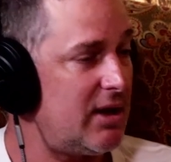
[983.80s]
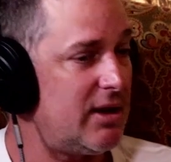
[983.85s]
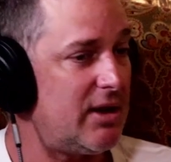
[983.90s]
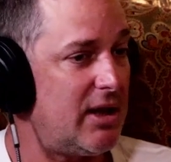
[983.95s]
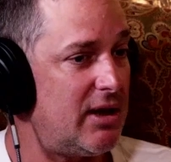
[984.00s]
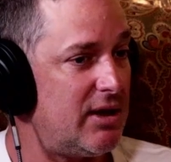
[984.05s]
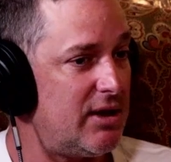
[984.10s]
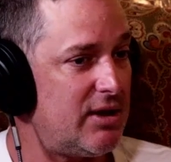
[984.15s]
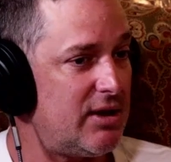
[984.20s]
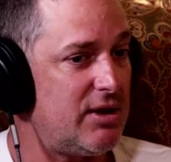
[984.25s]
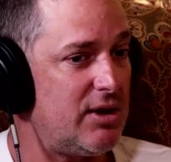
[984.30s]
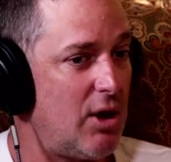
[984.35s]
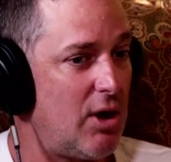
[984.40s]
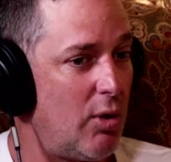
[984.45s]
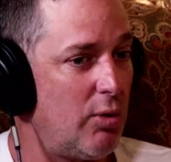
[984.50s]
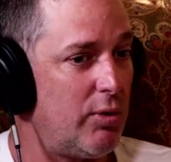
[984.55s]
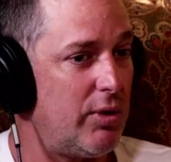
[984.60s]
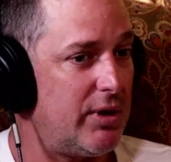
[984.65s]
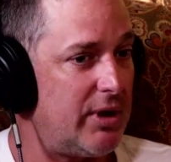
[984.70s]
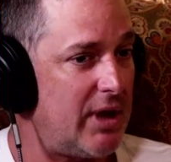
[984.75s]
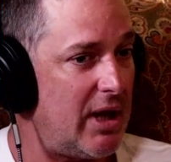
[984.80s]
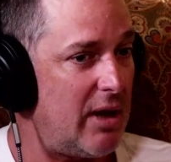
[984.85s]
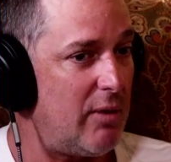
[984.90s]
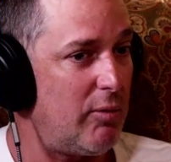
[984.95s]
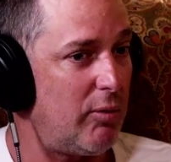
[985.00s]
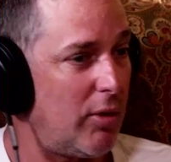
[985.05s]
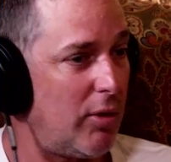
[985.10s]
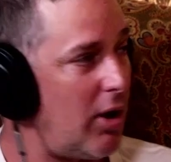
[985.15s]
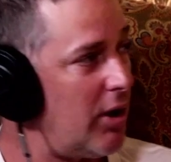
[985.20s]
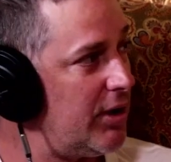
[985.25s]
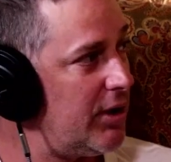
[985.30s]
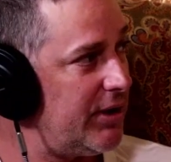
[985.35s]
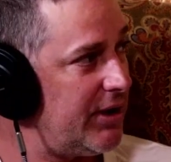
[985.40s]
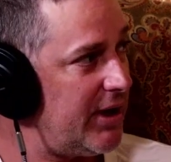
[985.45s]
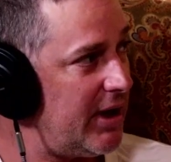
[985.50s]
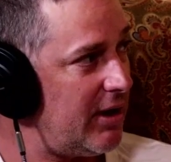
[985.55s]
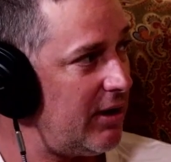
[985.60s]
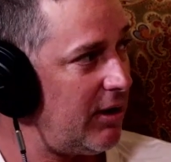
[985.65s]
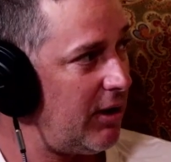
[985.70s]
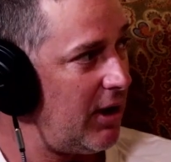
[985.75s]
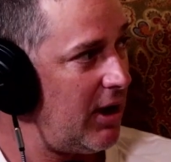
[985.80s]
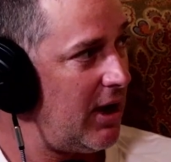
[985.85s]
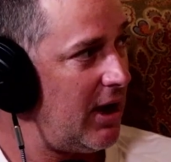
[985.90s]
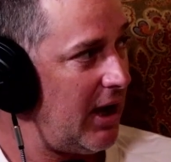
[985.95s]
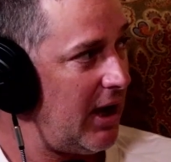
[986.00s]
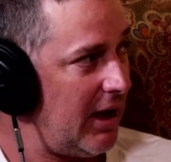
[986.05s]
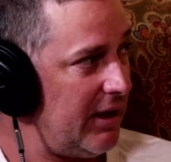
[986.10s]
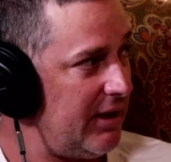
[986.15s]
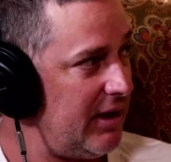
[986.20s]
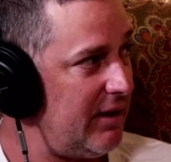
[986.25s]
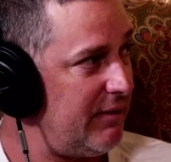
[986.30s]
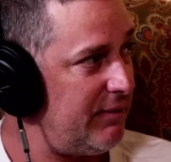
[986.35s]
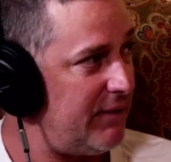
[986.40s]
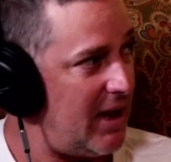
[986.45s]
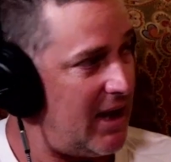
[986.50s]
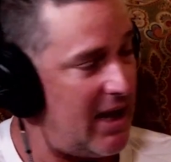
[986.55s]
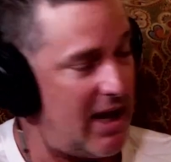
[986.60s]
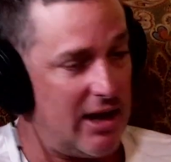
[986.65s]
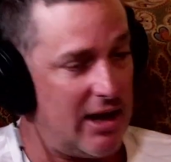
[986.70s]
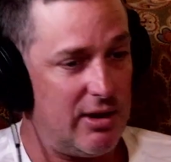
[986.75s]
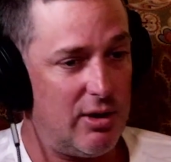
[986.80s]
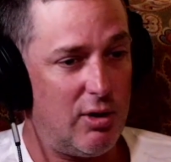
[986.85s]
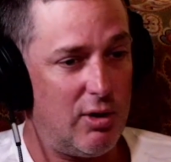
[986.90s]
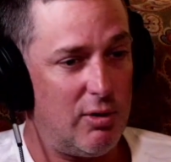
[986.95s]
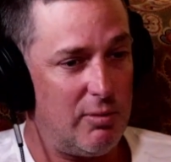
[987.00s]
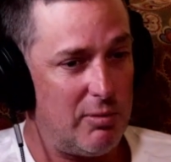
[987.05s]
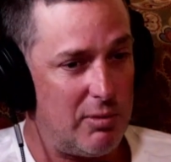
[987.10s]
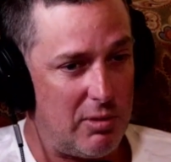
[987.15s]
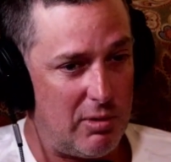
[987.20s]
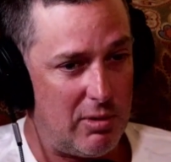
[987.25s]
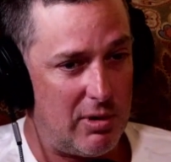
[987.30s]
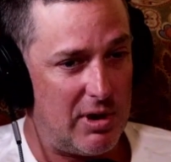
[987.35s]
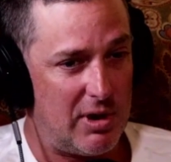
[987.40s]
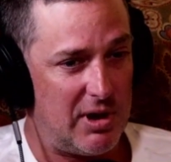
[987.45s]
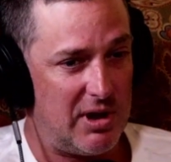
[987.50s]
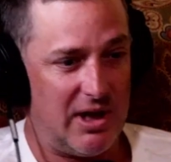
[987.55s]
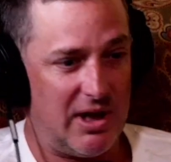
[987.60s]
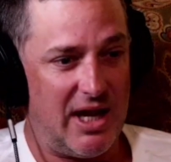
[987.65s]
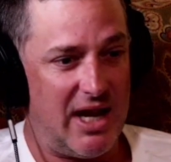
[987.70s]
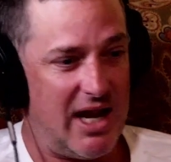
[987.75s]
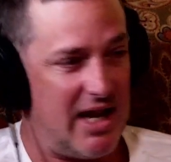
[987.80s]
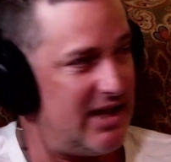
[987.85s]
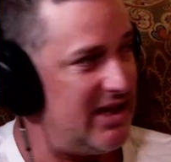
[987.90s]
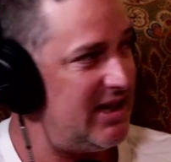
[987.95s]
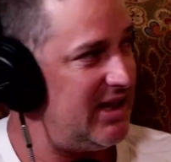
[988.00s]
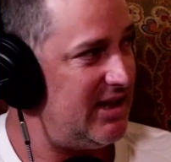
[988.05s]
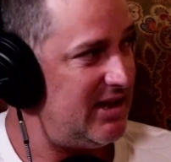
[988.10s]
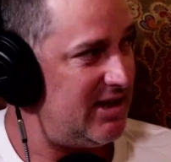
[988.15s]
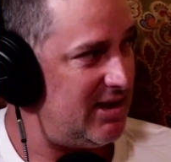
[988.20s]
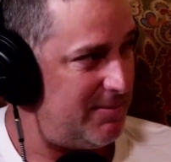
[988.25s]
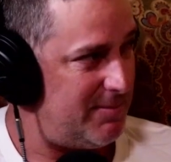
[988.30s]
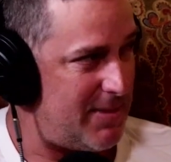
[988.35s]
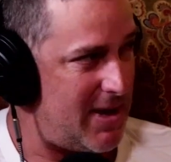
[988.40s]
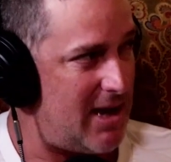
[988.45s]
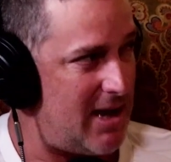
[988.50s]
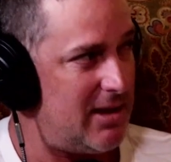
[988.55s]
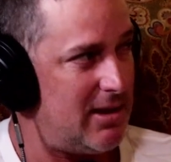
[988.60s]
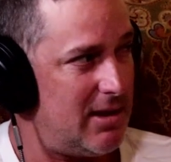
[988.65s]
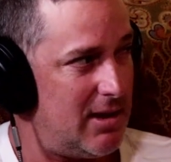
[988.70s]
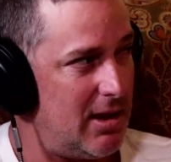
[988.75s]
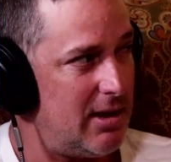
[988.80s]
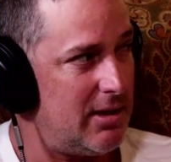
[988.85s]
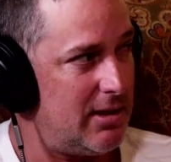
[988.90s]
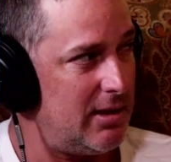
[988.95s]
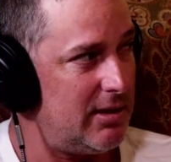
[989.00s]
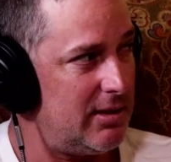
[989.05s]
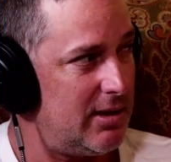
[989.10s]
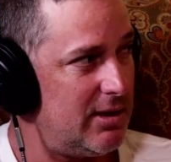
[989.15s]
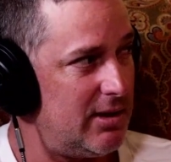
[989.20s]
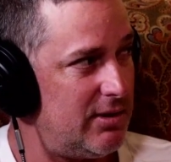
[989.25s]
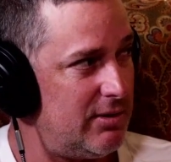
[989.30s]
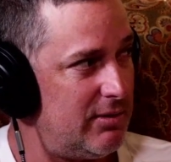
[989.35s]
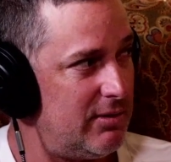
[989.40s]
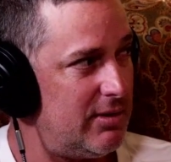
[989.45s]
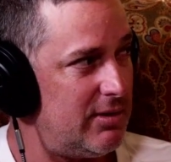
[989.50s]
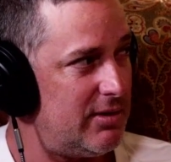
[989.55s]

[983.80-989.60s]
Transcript: just know that they were already there, and that if they had the home court and they had the easy path, I think they'd do it. So